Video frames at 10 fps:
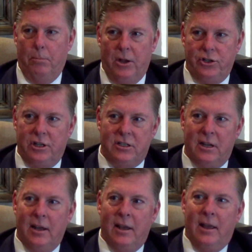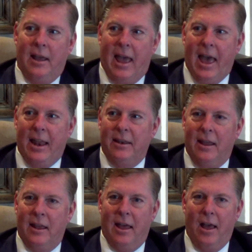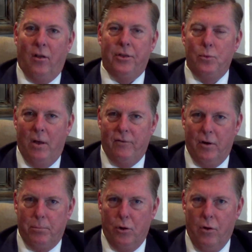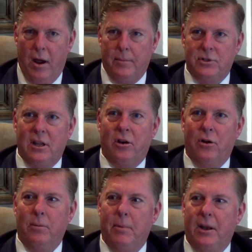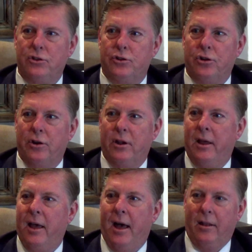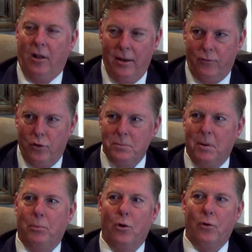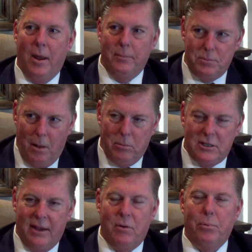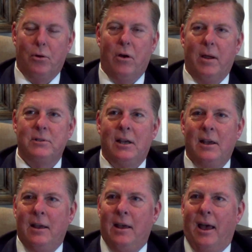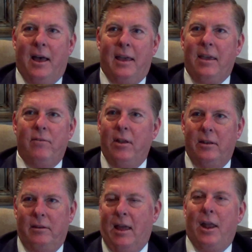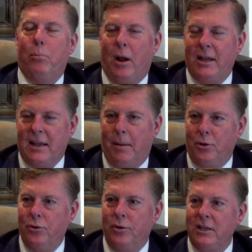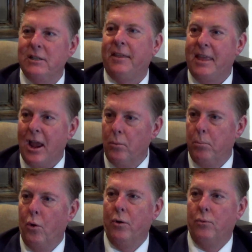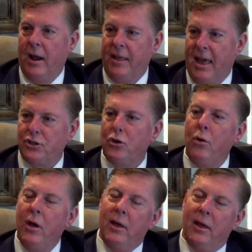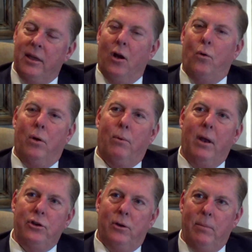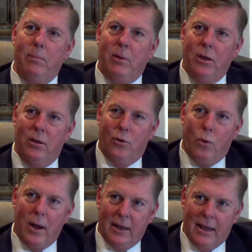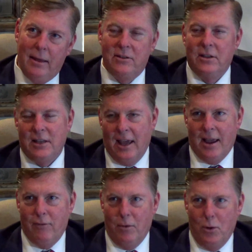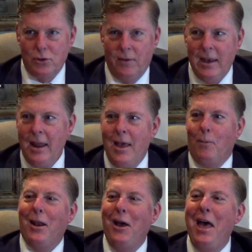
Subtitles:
budgets and health and welfare programs that are administered, law enforcement programs, public safety programs, even enterprise opportunities like the airport and running that. So, maybe quickly, since I covered most of it, why